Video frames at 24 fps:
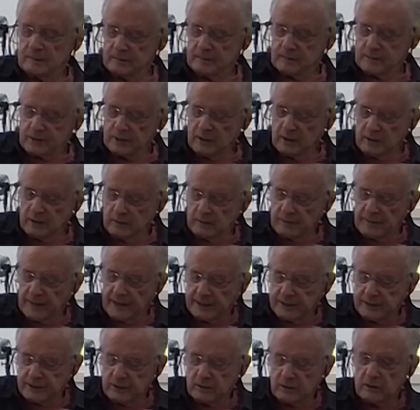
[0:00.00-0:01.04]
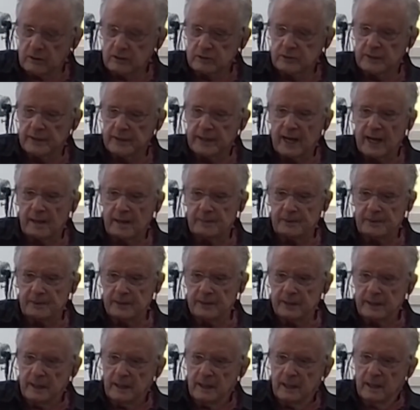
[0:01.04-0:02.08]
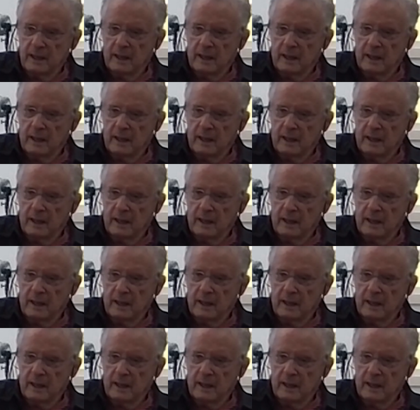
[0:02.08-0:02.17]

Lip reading: So that's, of course, what happened.